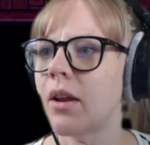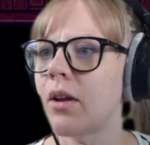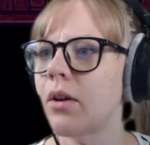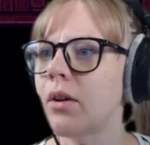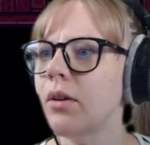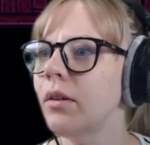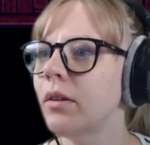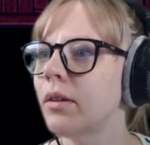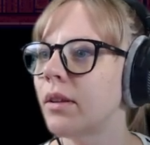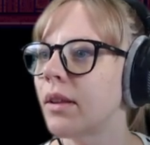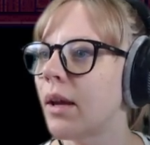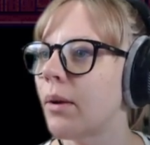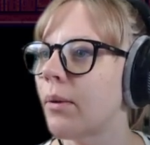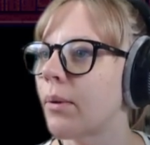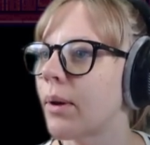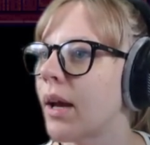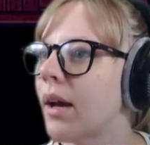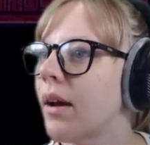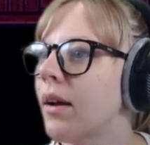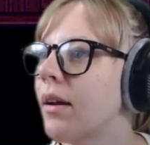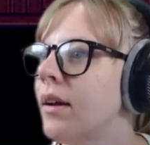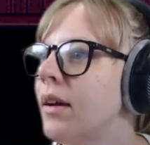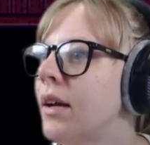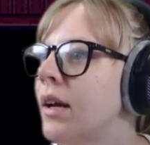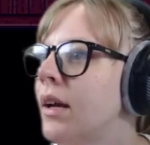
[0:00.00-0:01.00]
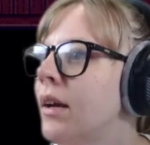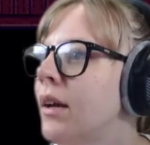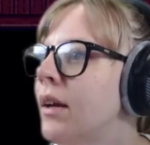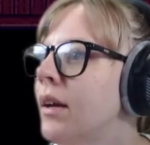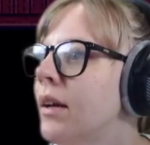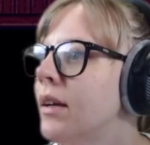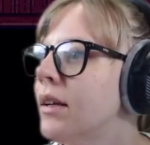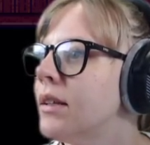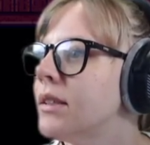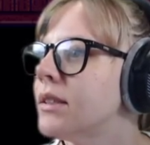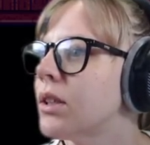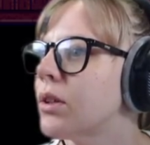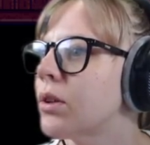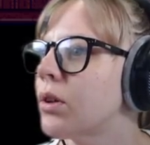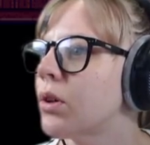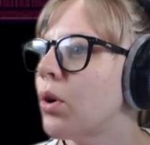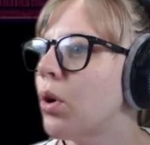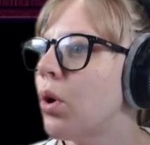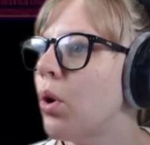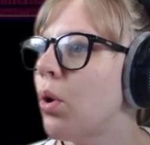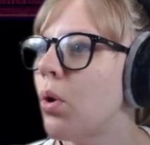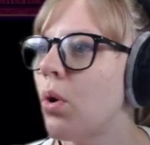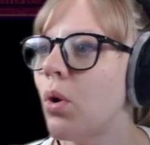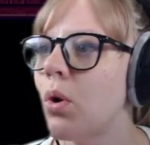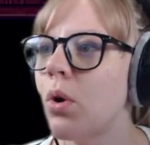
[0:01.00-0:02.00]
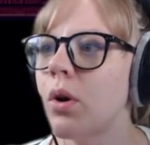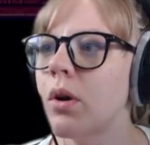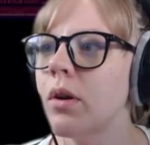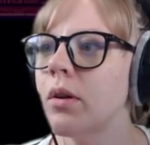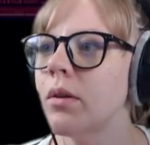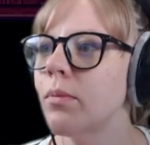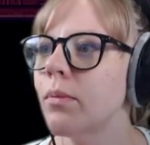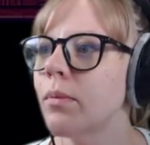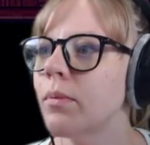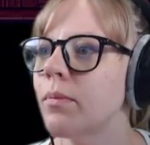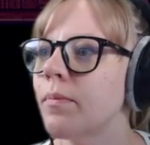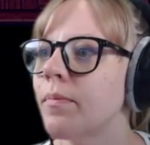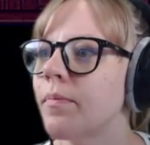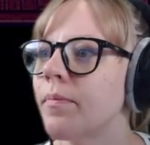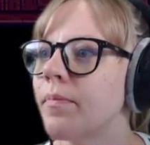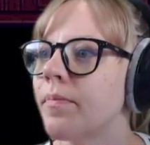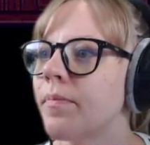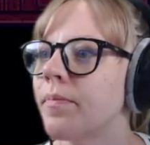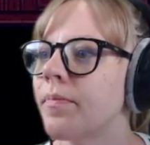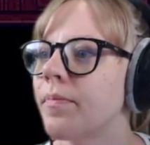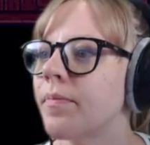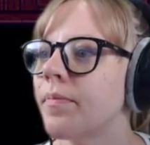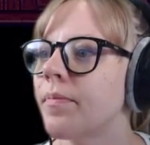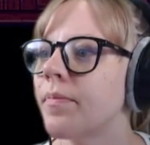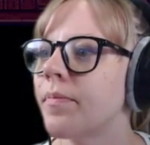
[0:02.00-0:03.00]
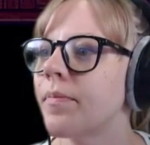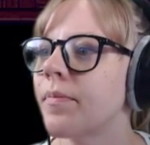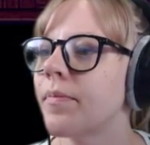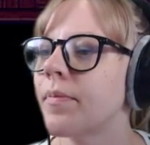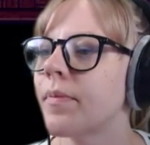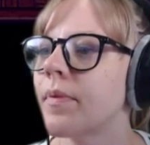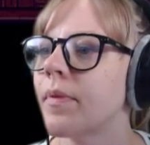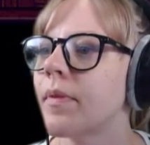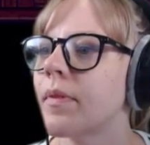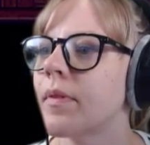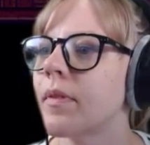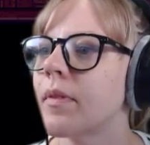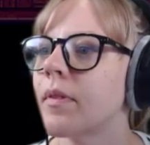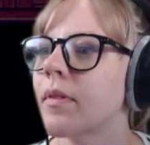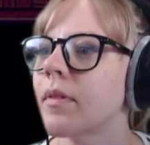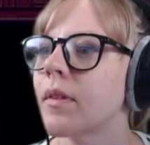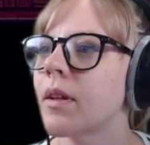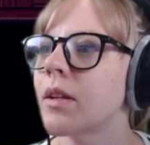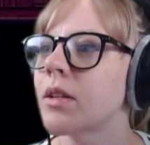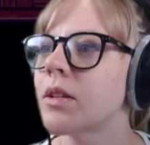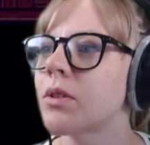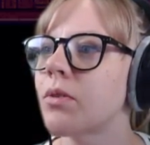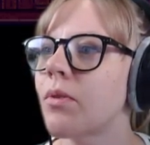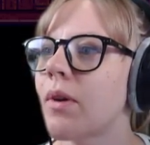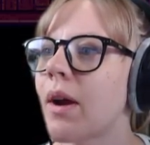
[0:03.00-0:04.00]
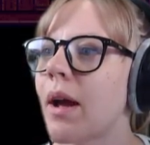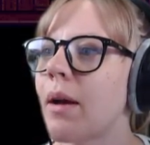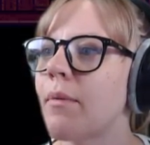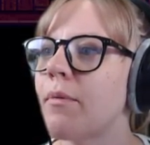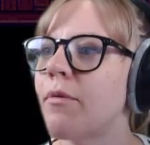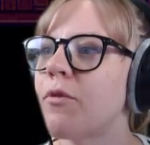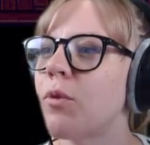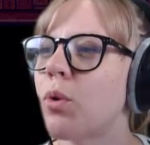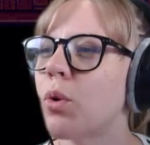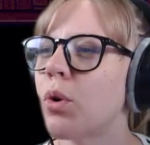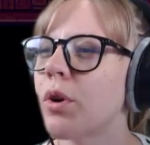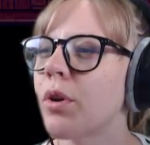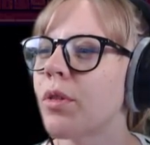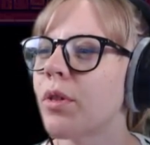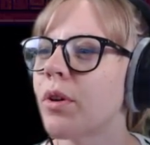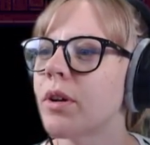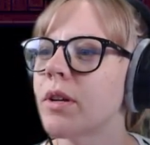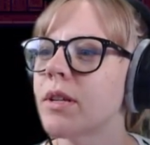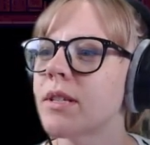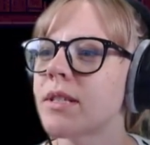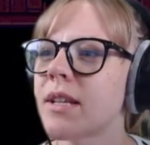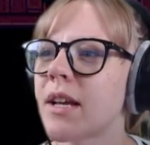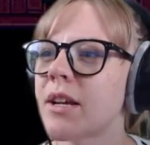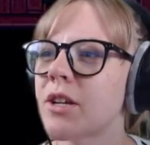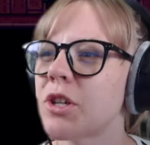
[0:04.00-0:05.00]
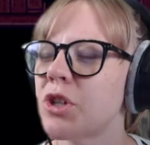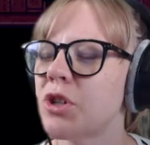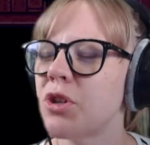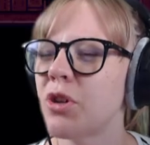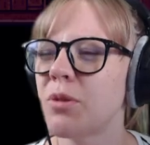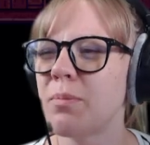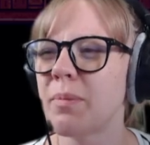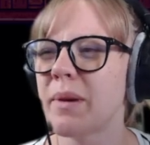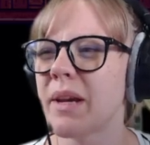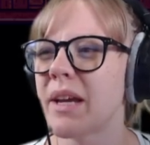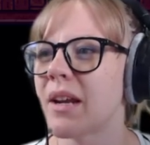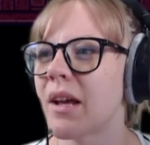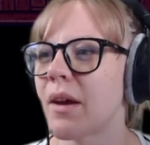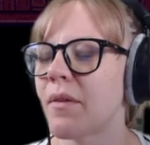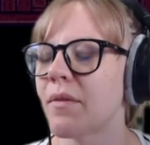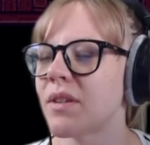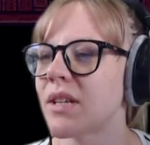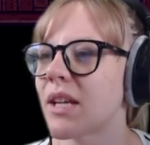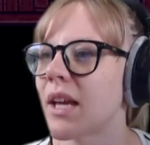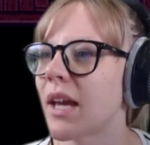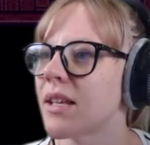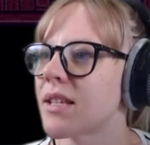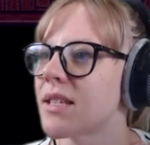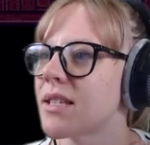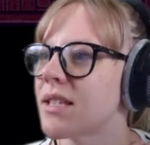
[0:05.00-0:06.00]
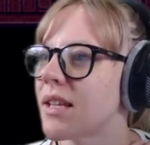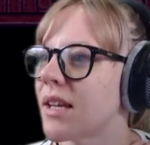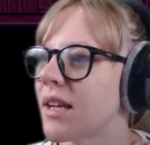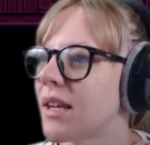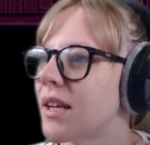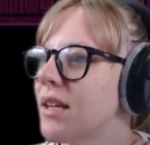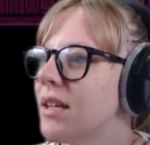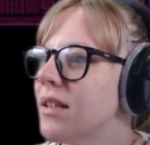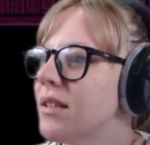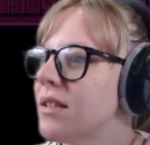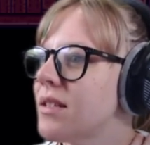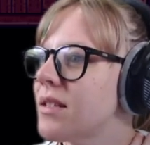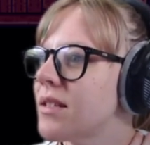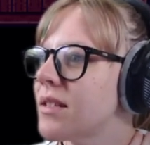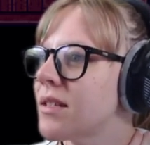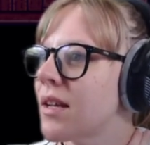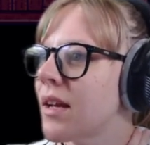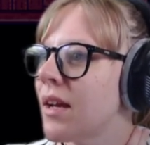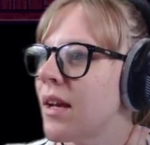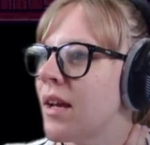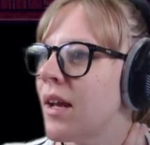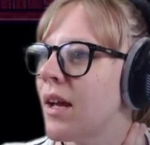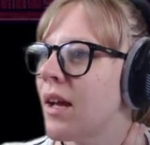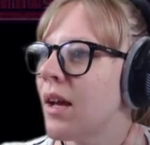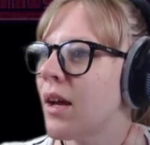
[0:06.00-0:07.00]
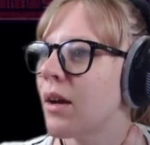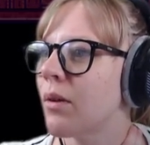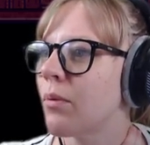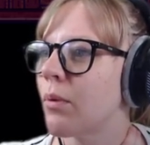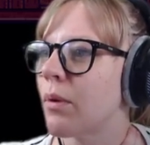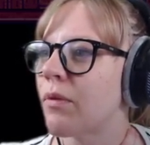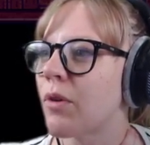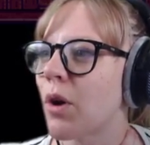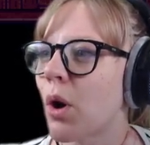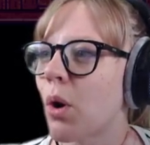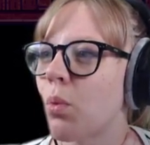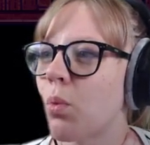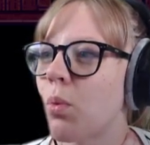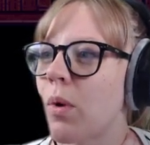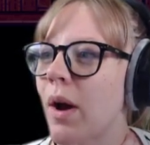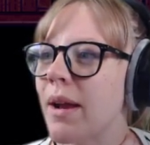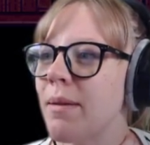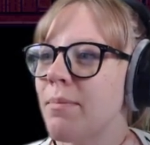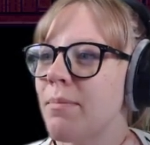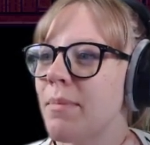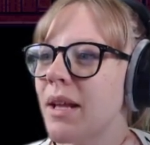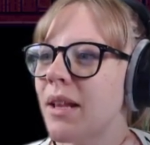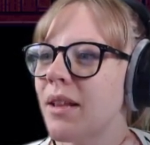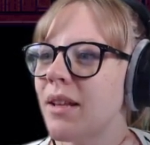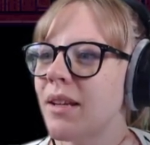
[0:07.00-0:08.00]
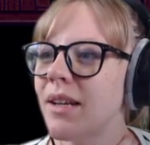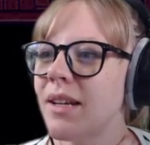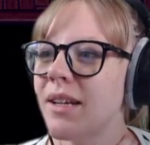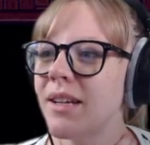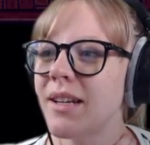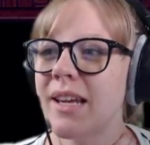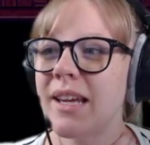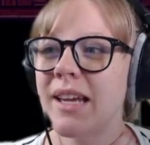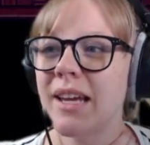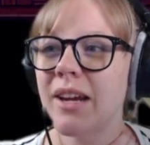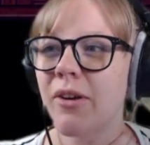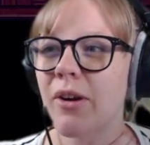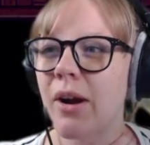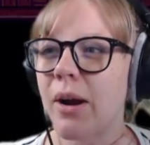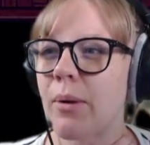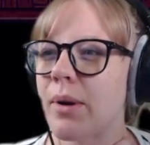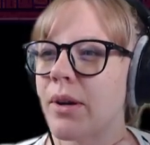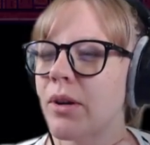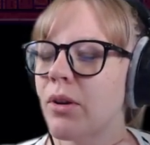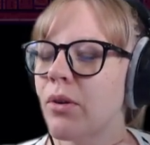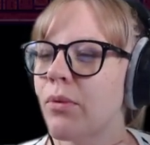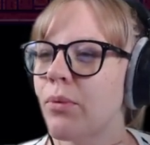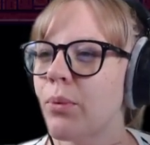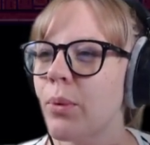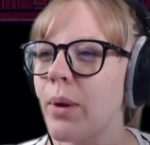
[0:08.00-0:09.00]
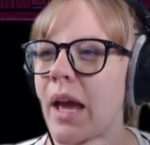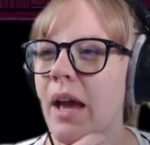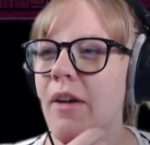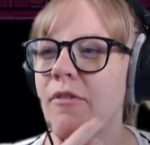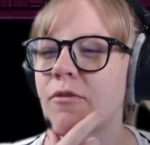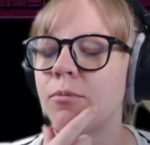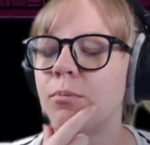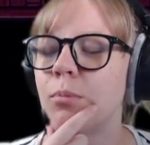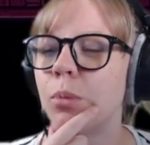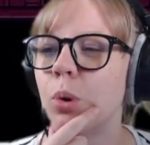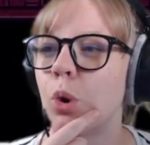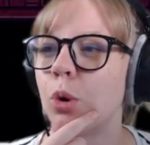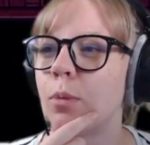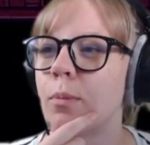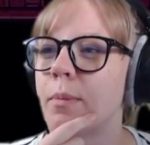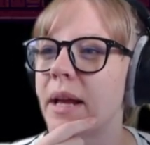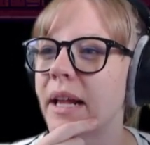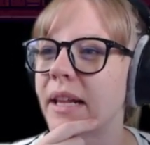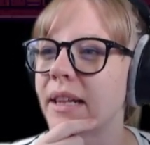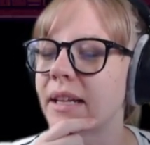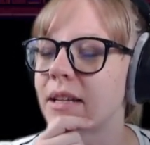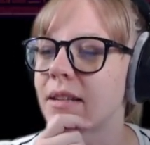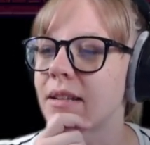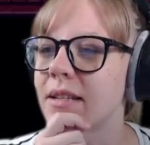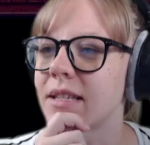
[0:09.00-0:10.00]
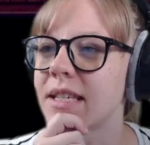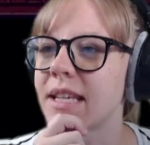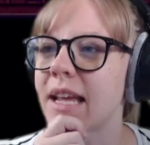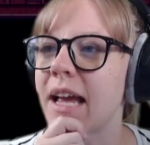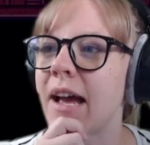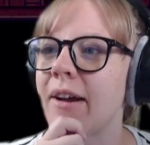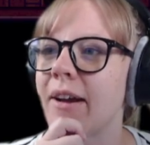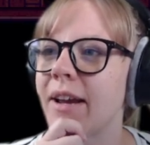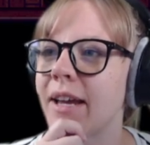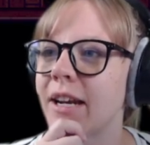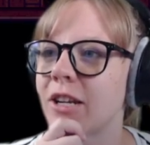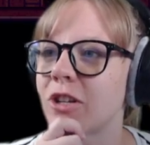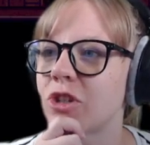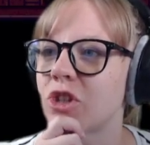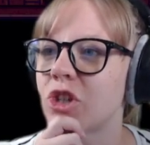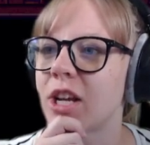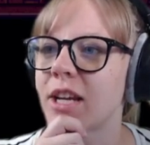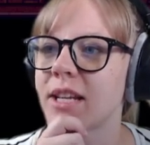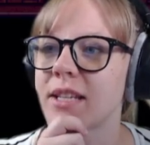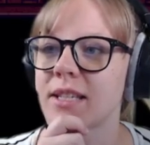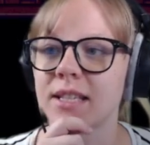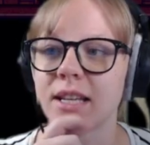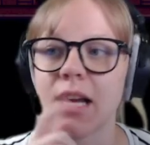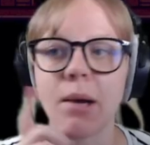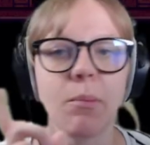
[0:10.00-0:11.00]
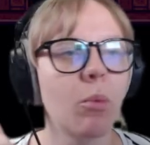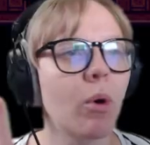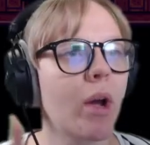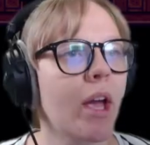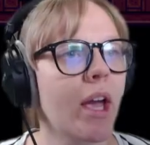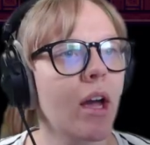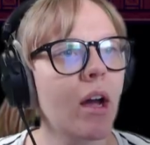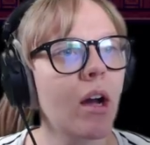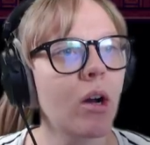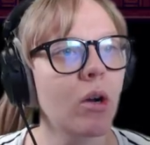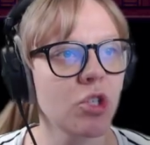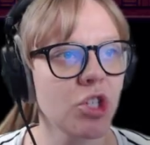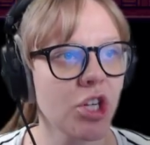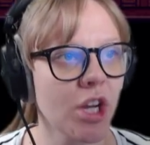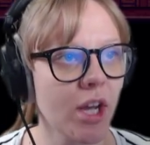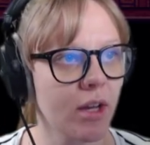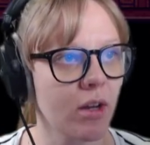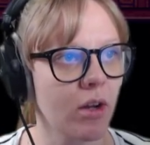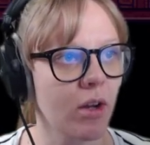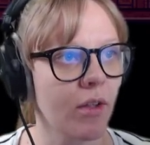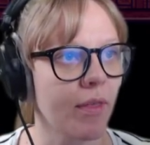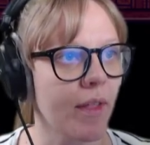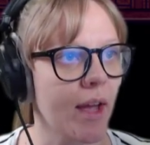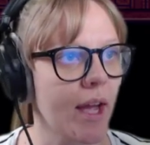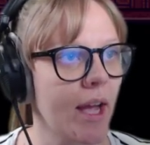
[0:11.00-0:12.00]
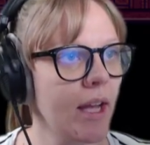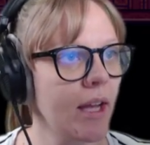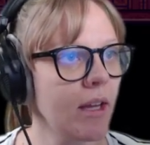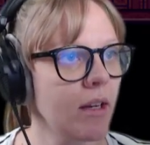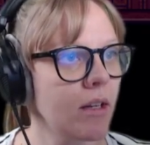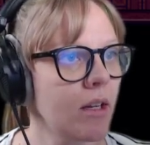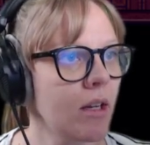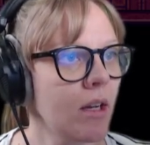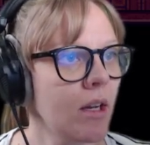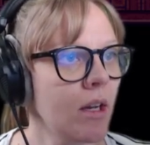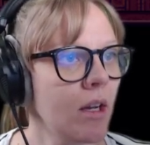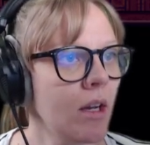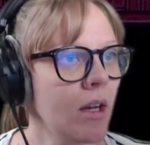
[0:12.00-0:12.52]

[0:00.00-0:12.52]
Hello? There we are. So corn. Let's grab four of those. That should be enough to get seeds. We've got one melon in here. I wonder if we have more melons out in a chest somewhere. I'll check on that.